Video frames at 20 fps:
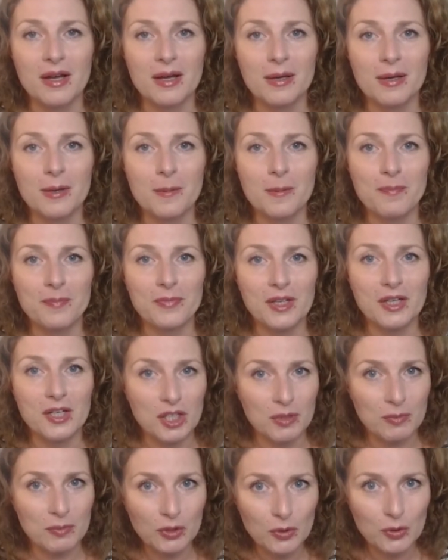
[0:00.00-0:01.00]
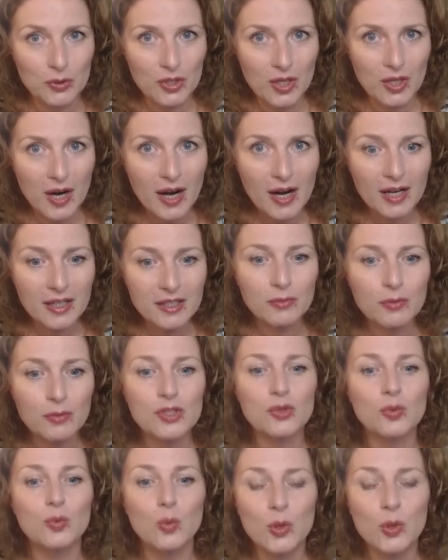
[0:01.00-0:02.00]
Hashimoto's heart,
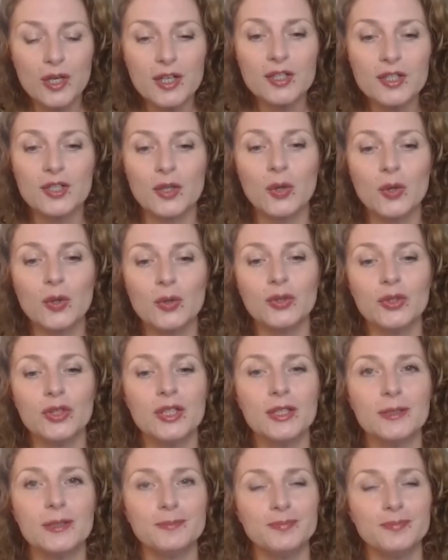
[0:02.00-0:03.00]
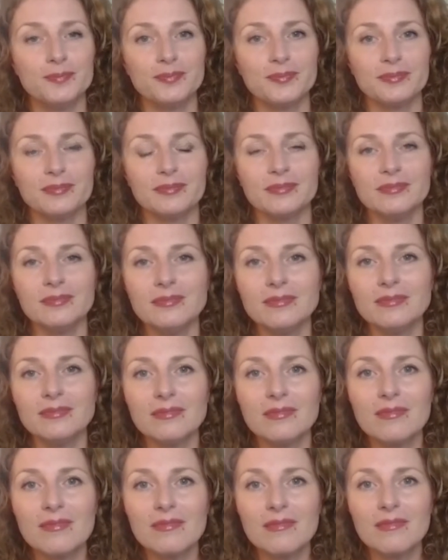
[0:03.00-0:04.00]
which works on the
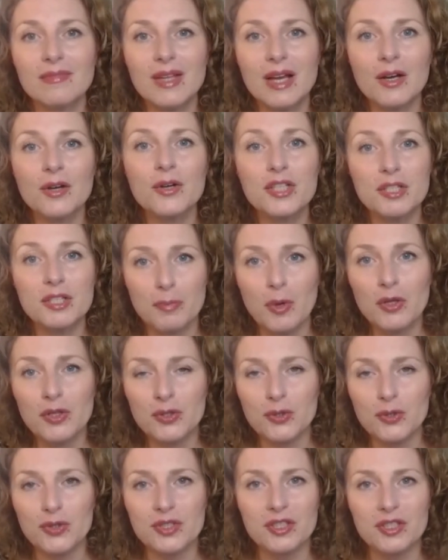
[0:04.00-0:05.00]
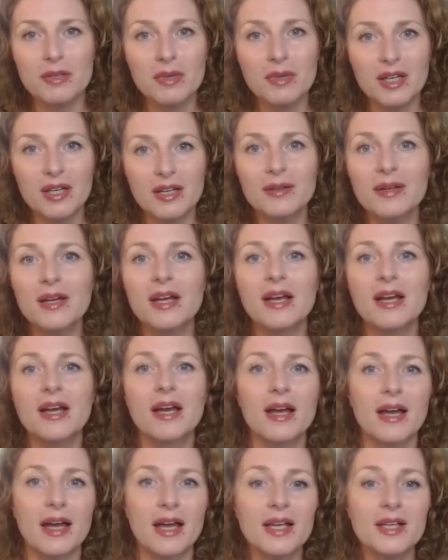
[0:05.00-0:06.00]
response to stimuli,
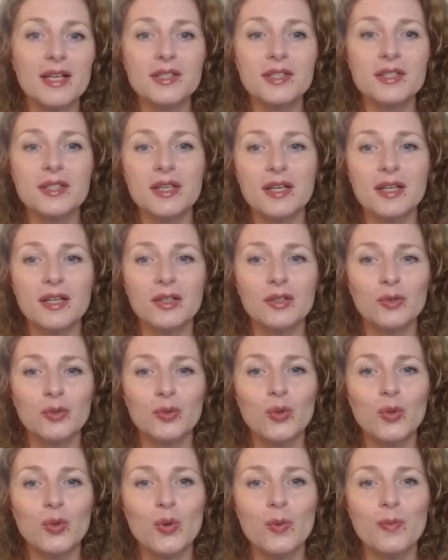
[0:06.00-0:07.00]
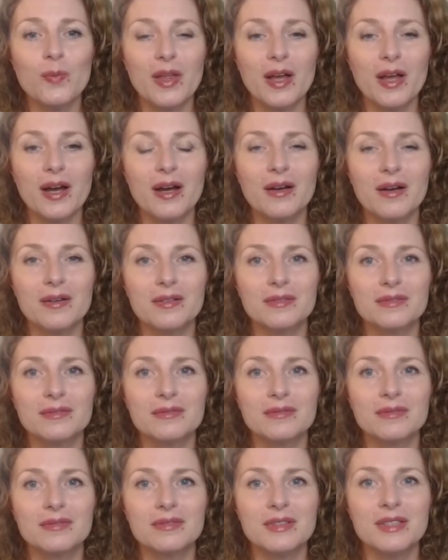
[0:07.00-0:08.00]
as to
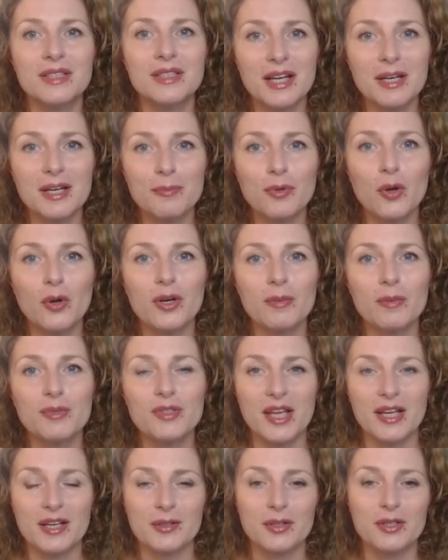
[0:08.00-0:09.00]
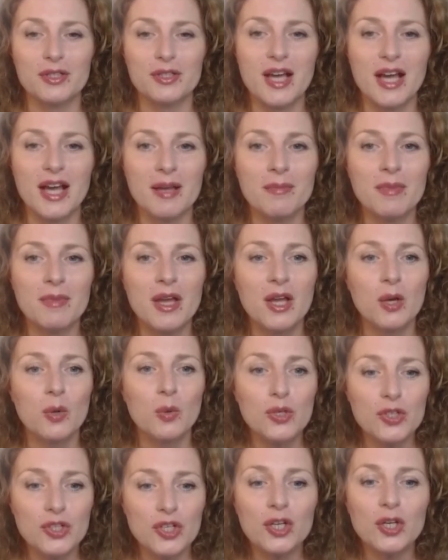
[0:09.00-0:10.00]
the other program, Sacred Time,
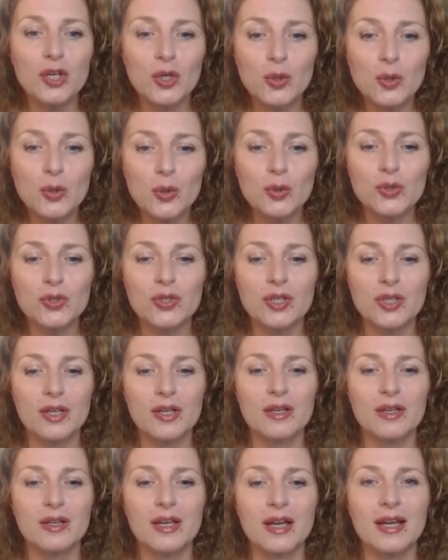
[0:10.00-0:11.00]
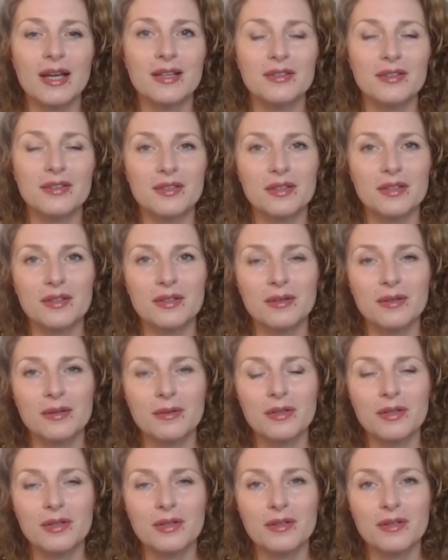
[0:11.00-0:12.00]
which includes
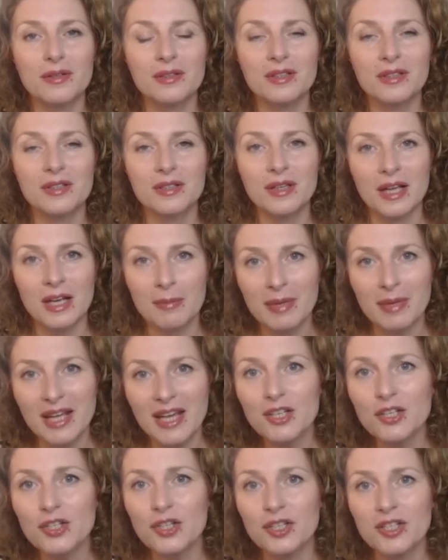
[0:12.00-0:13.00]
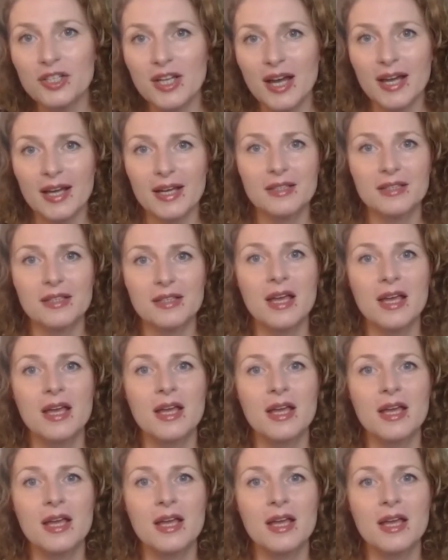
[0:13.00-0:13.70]
the elimination diet,